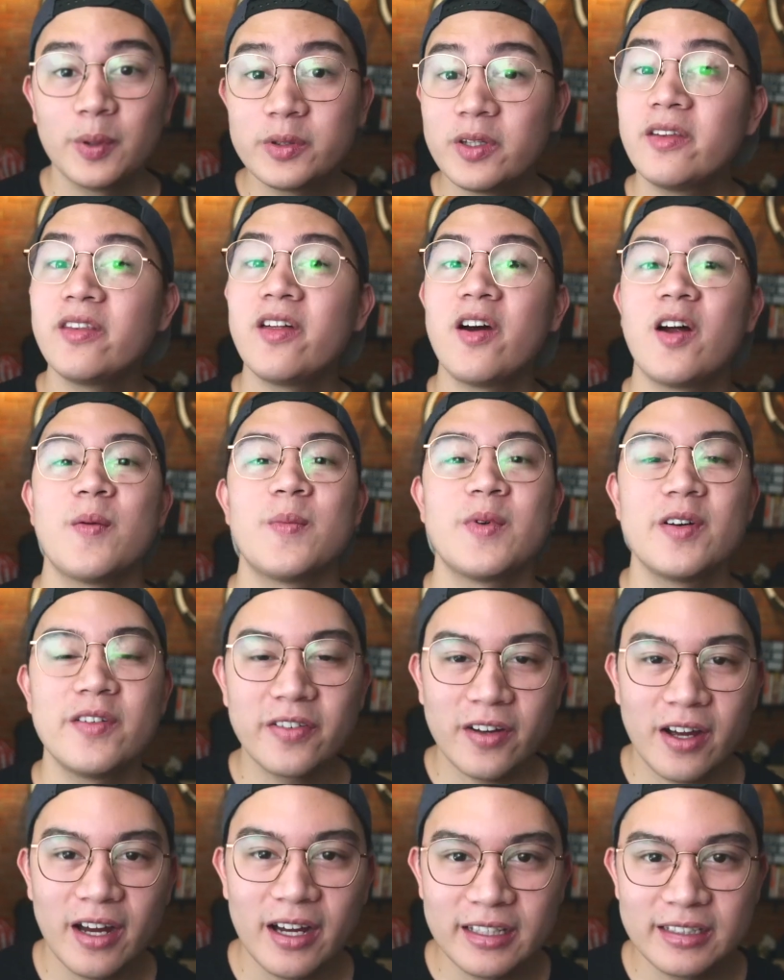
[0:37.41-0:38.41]
Put on the armor
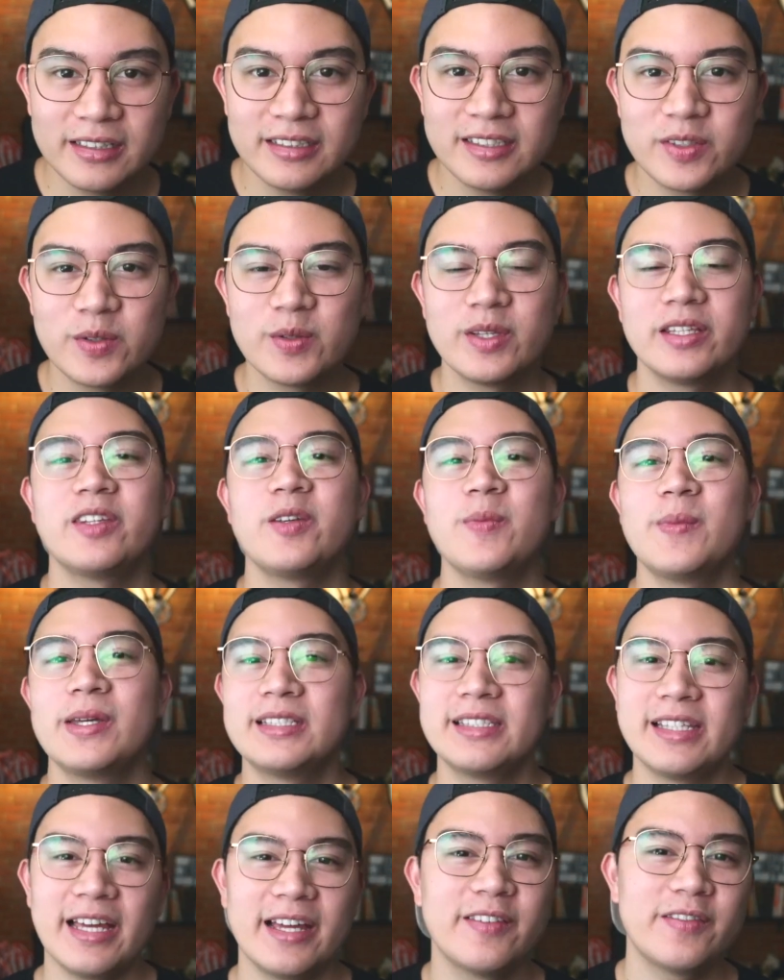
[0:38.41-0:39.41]
of God so that you may
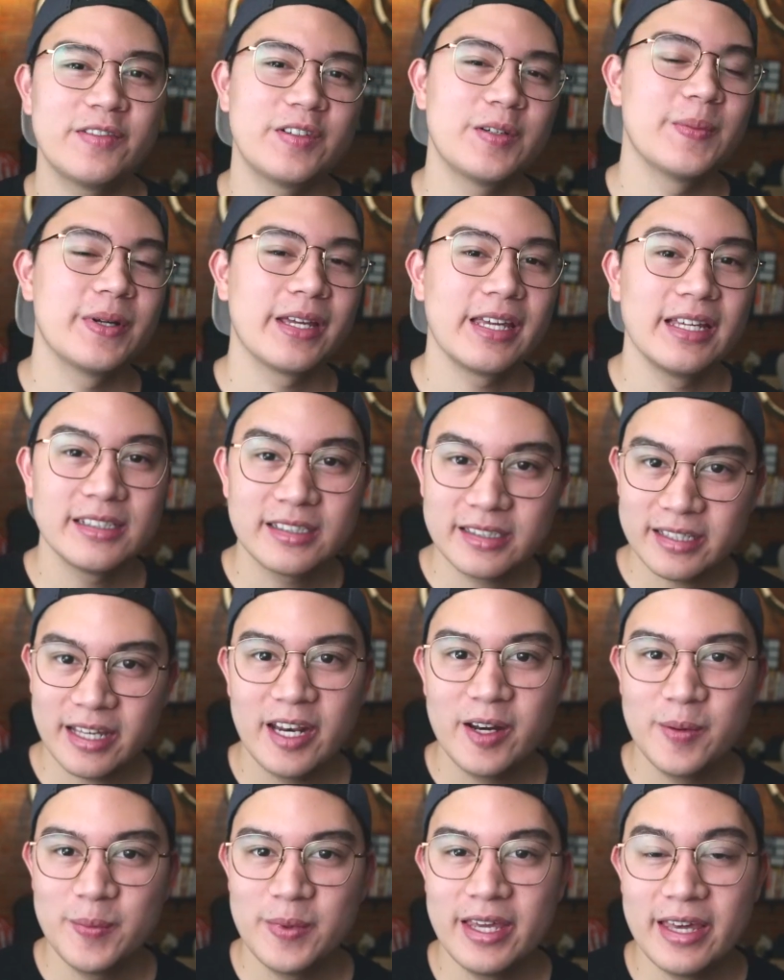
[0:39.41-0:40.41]
stand firm against the
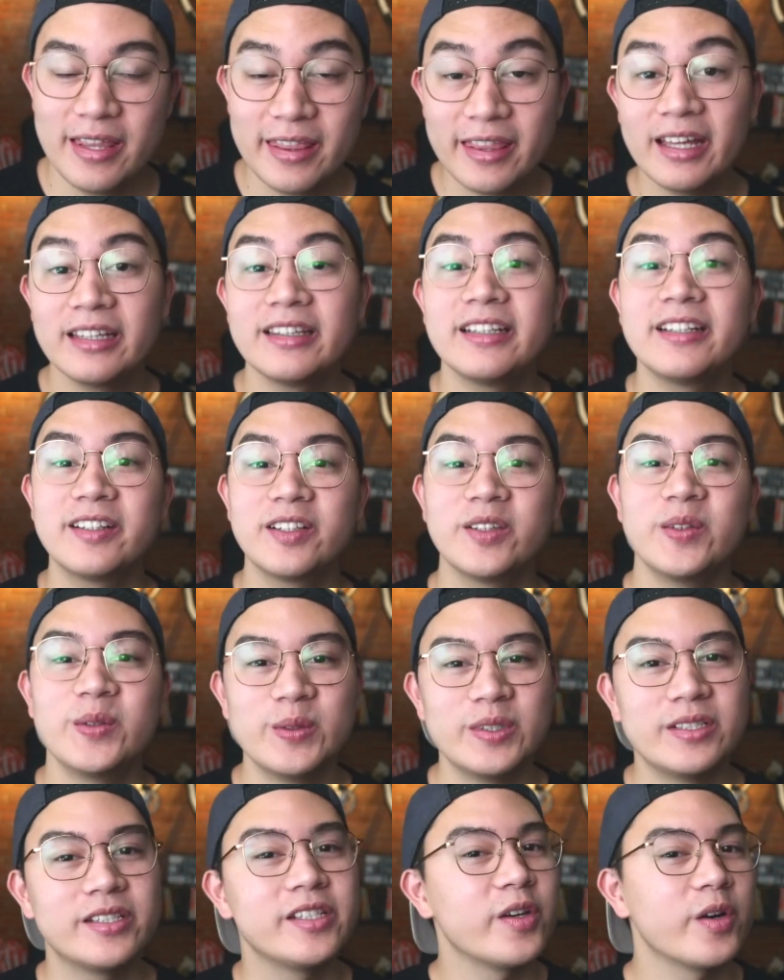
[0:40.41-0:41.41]
enemy, and that
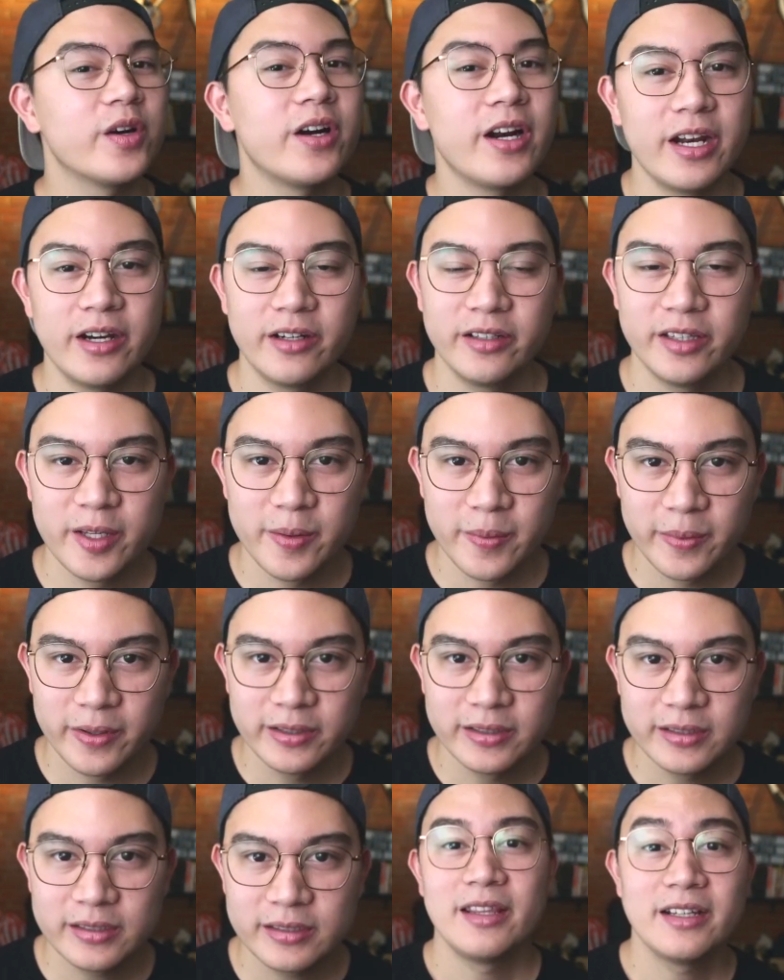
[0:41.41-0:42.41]
includes your inner
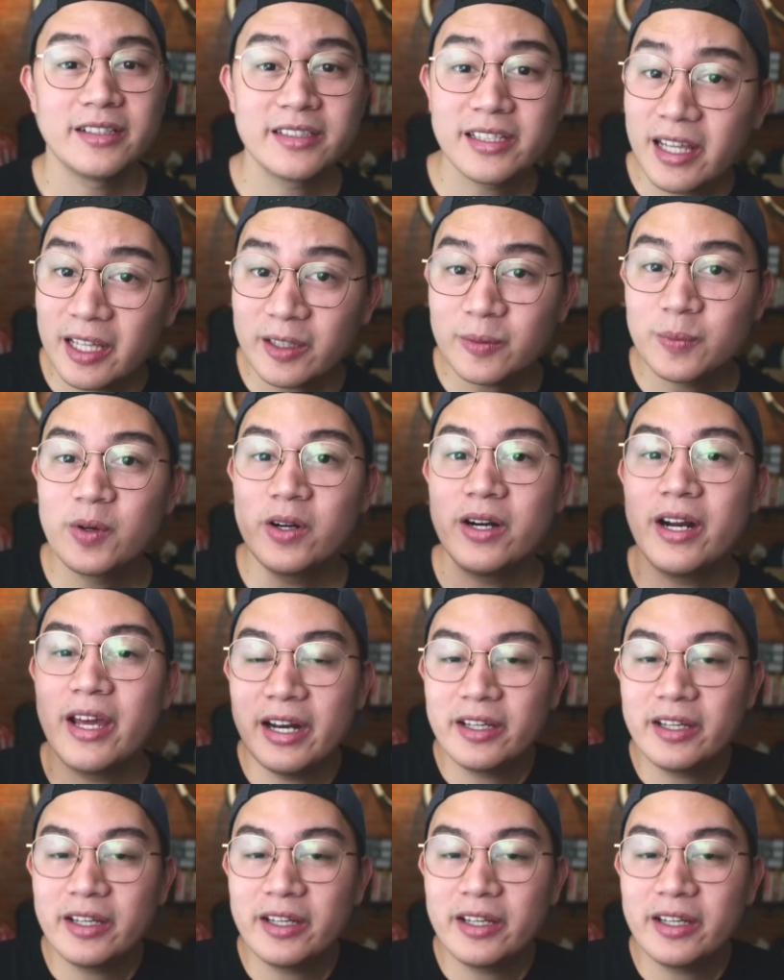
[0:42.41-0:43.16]
demons. There's a lot more,